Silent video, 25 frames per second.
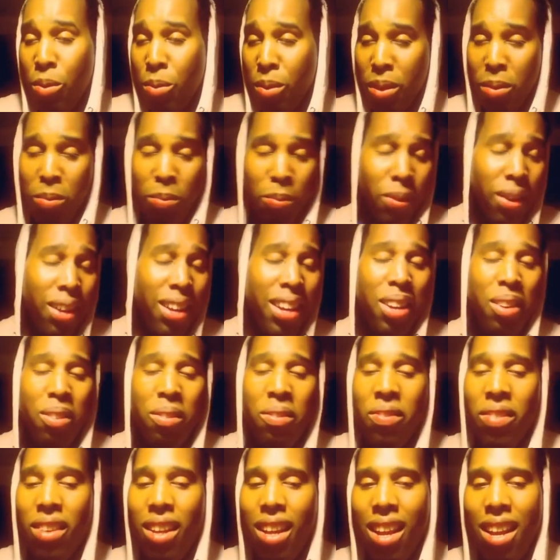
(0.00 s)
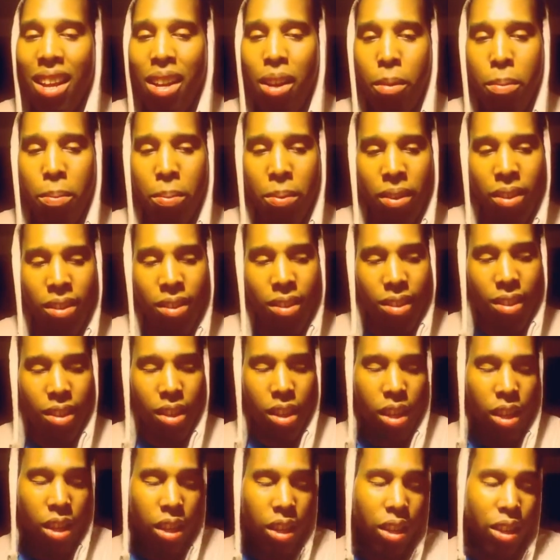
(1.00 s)
We wait a lot of
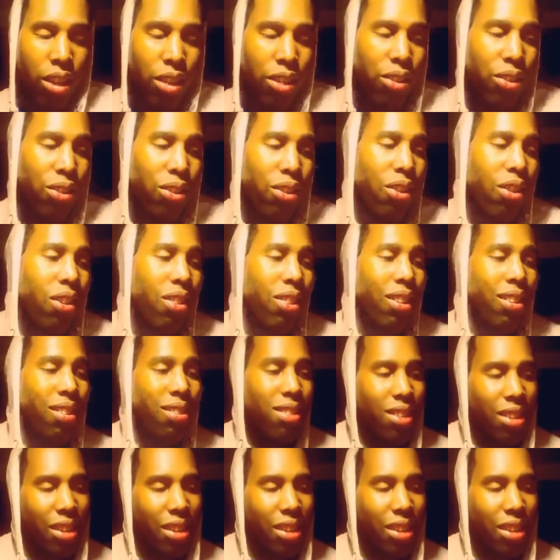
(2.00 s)
partake in all this,